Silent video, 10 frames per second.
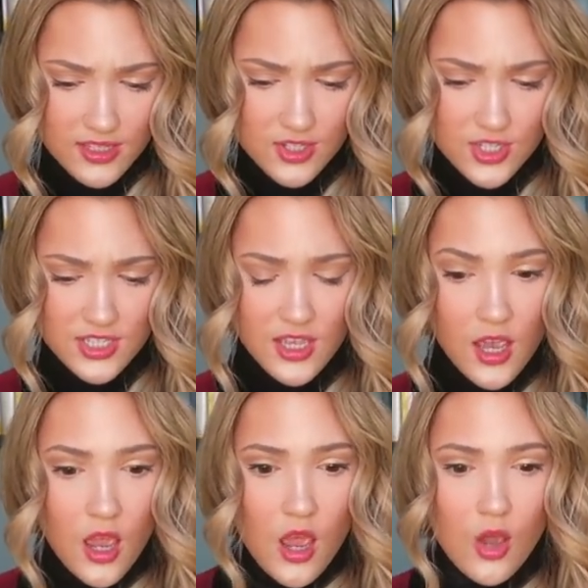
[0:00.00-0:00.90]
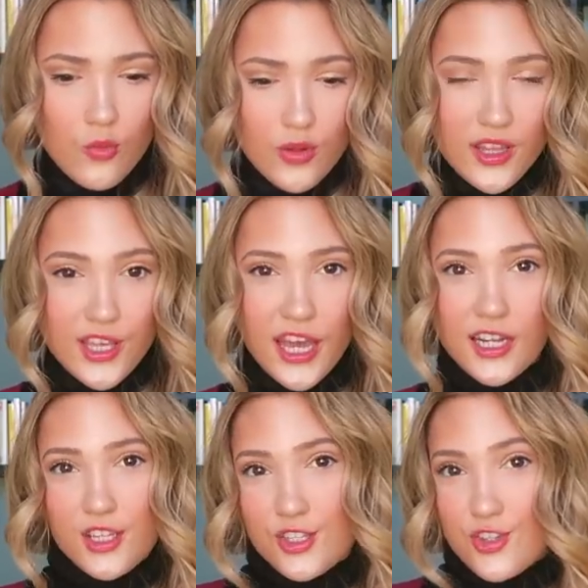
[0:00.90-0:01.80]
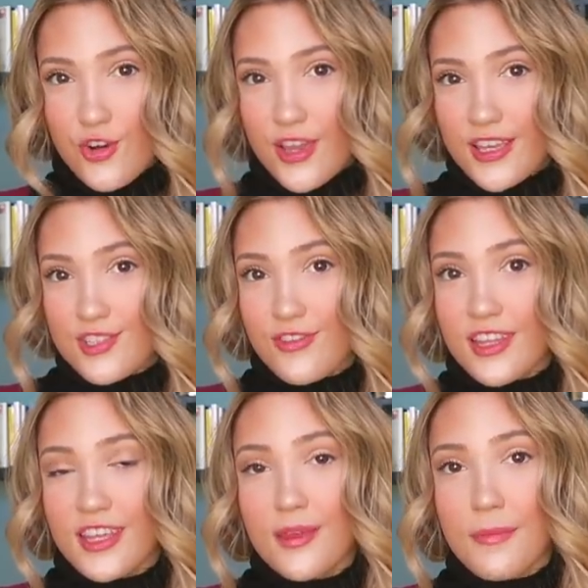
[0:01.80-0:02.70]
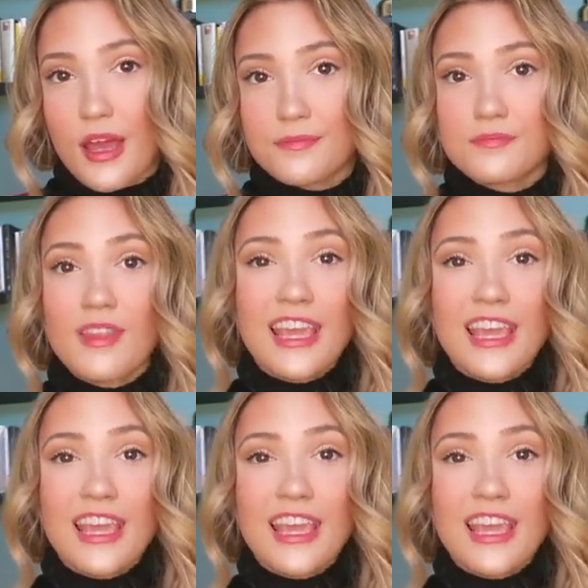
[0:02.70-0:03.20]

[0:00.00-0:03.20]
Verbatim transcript: It's just a really kind of luxurious feeling, but